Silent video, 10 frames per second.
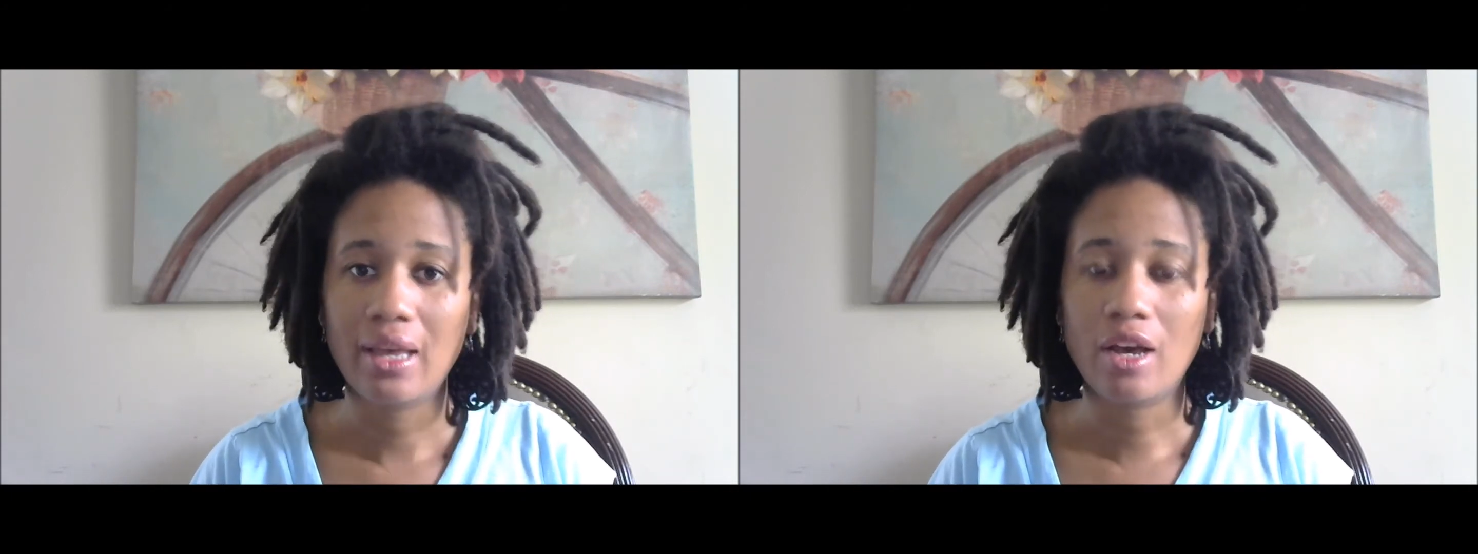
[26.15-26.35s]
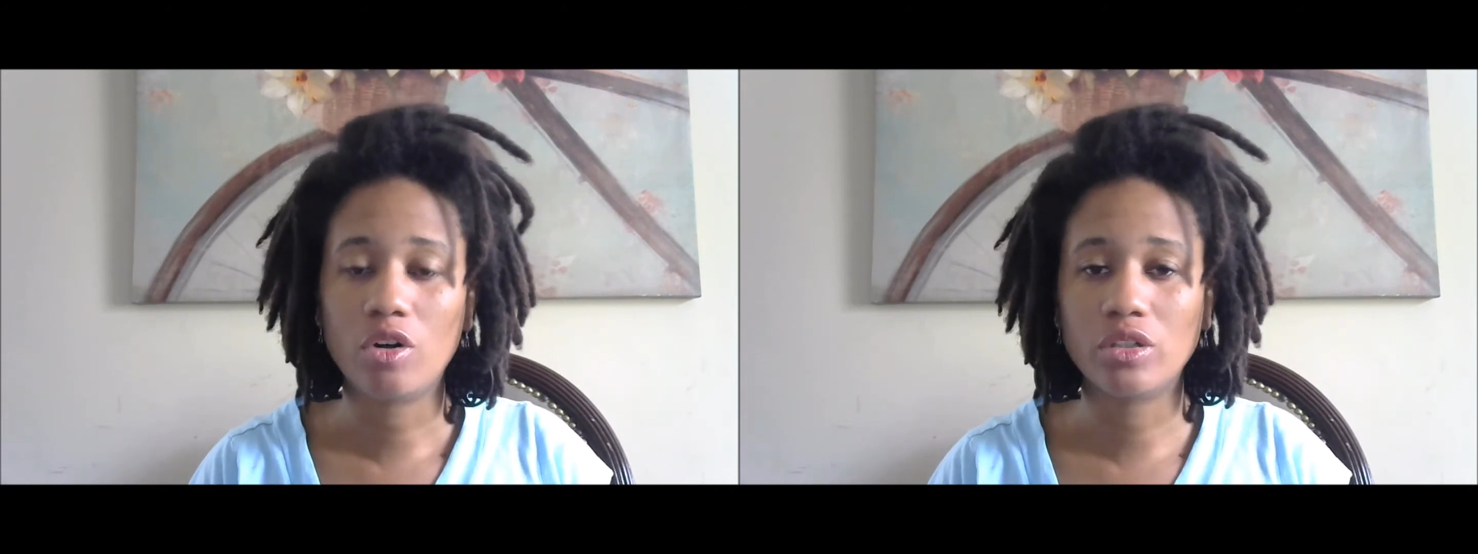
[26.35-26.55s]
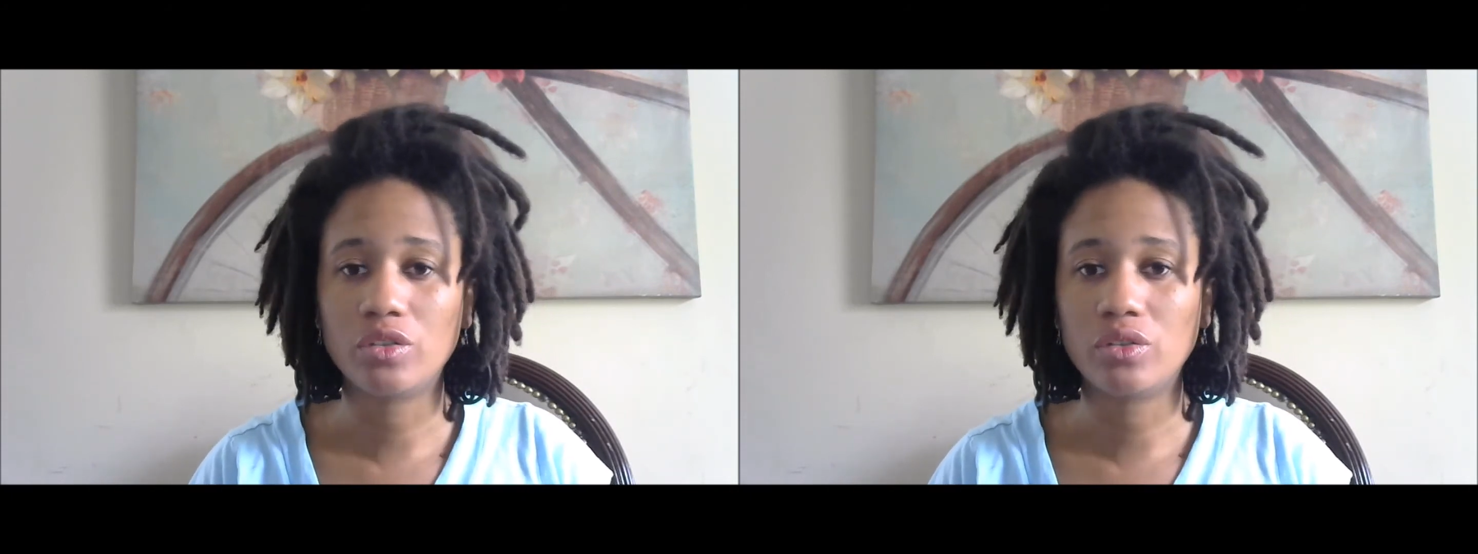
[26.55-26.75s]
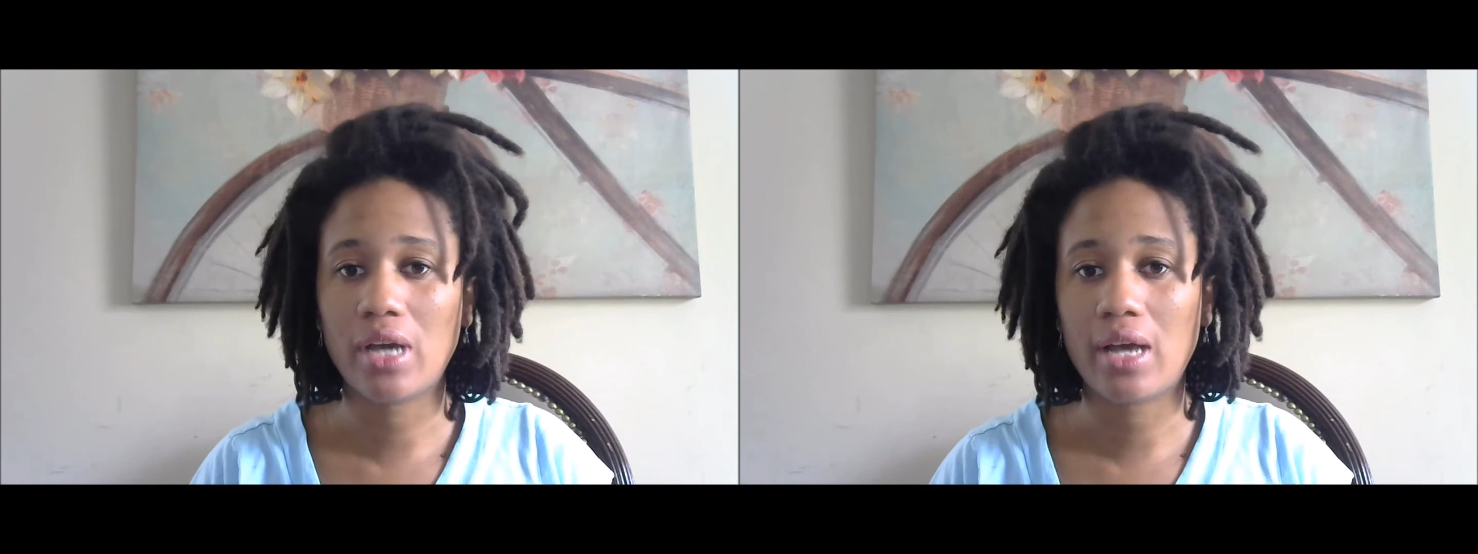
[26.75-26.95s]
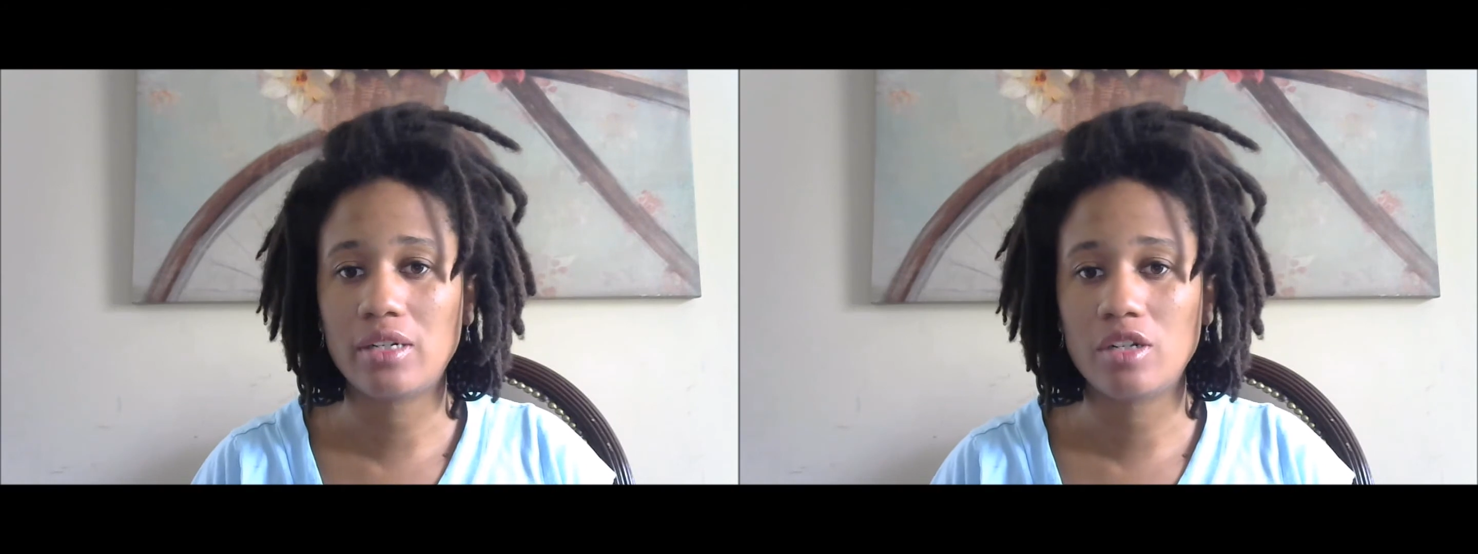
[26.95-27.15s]
or do
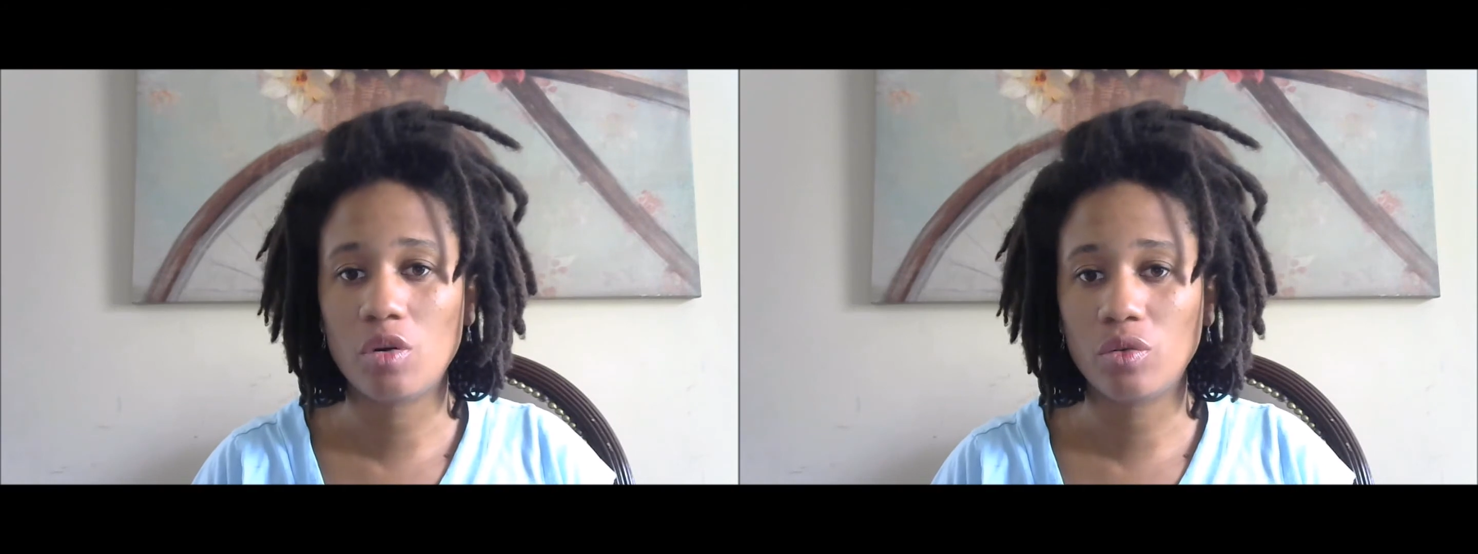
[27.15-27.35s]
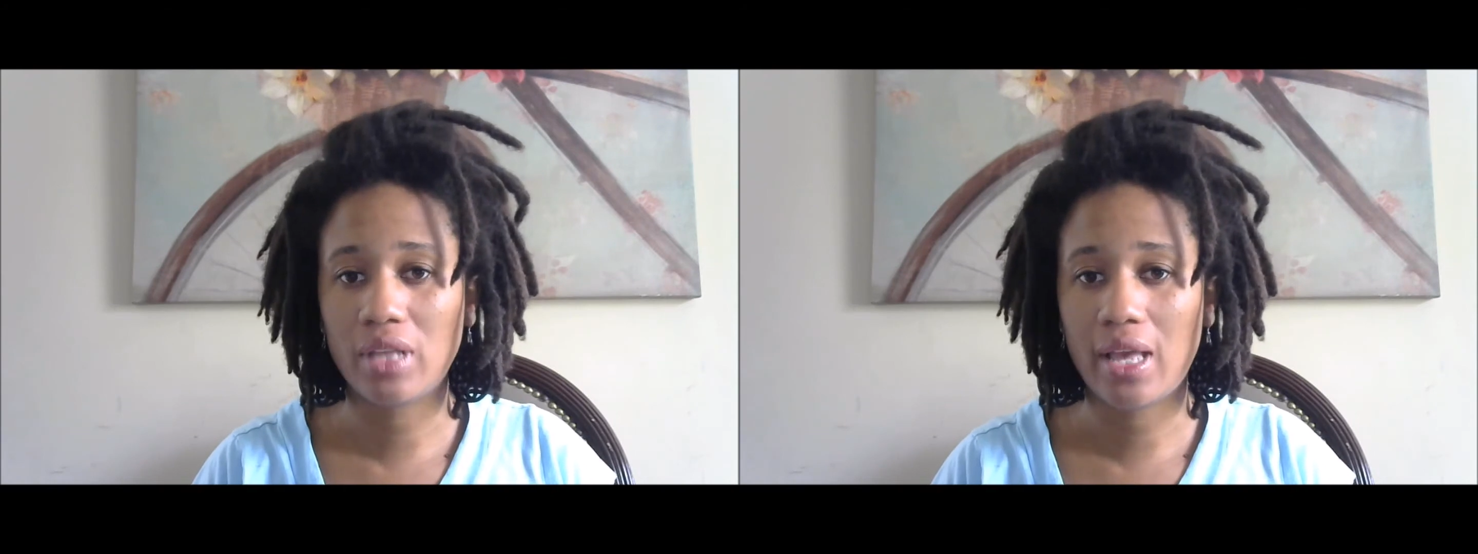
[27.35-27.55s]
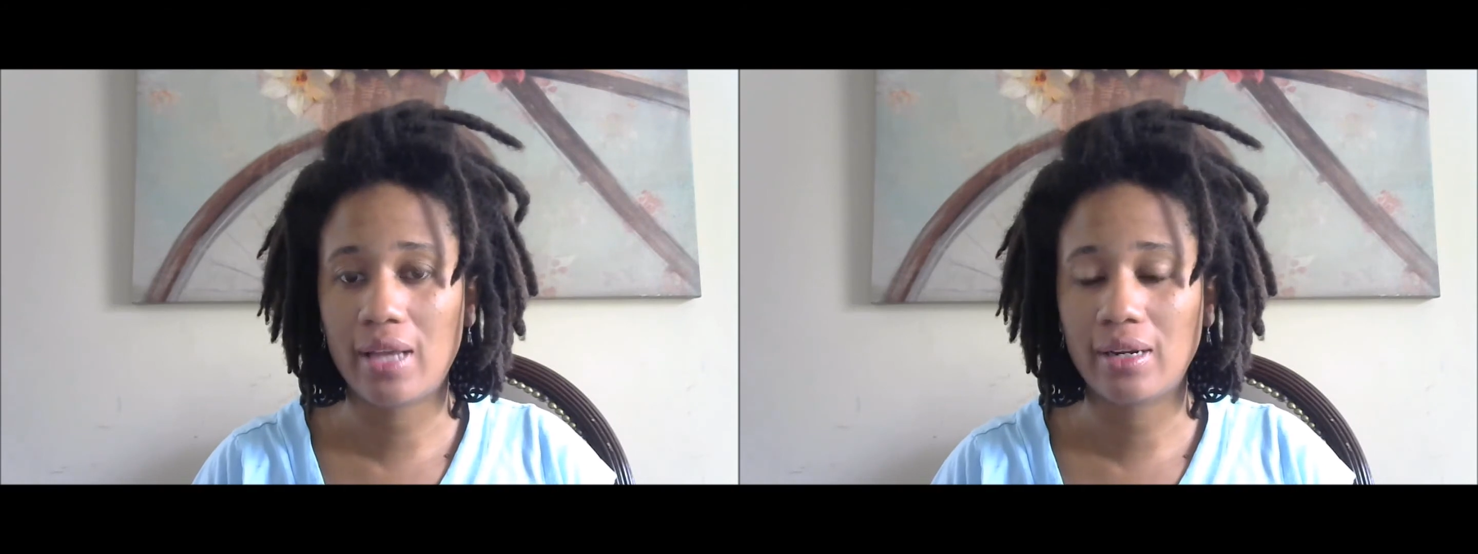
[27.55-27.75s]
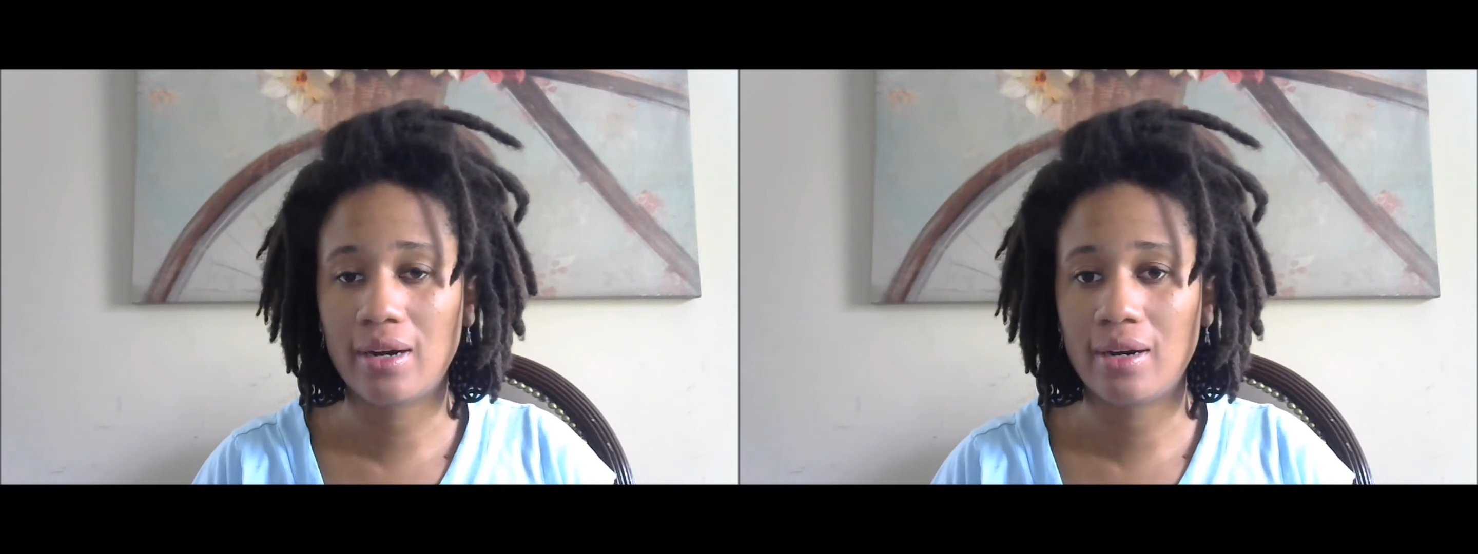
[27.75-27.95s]
not know that,